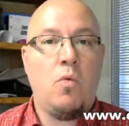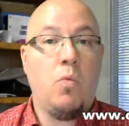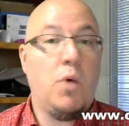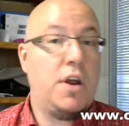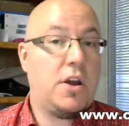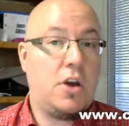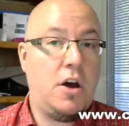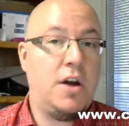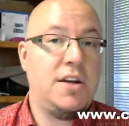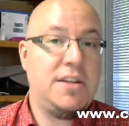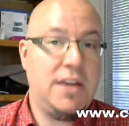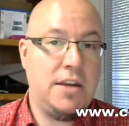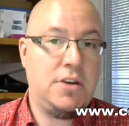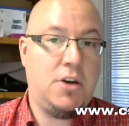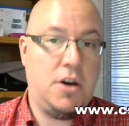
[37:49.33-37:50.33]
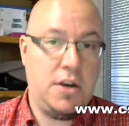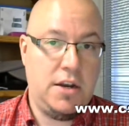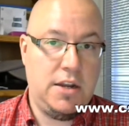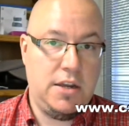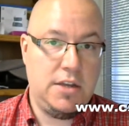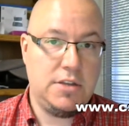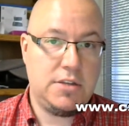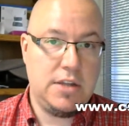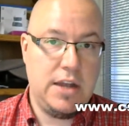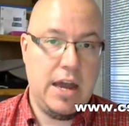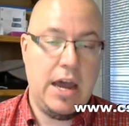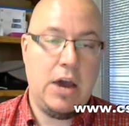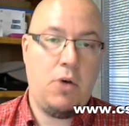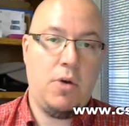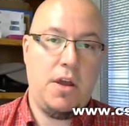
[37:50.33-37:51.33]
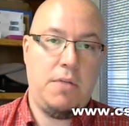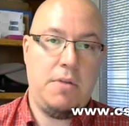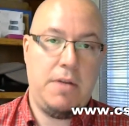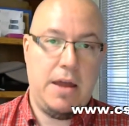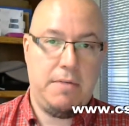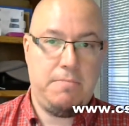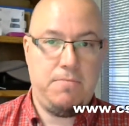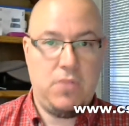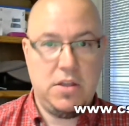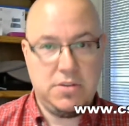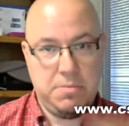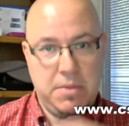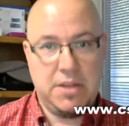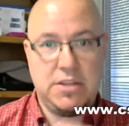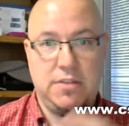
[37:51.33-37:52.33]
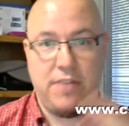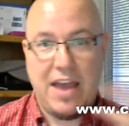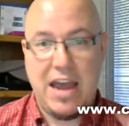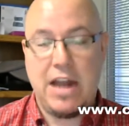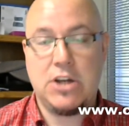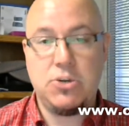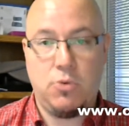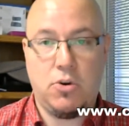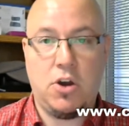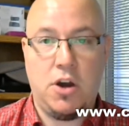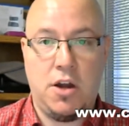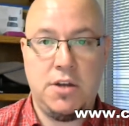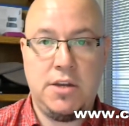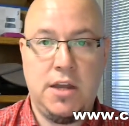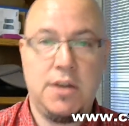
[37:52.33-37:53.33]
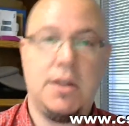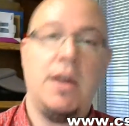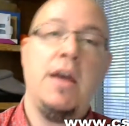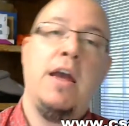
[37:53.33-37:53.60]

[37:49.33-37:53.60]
what a content audit is and how it is a mix of actual content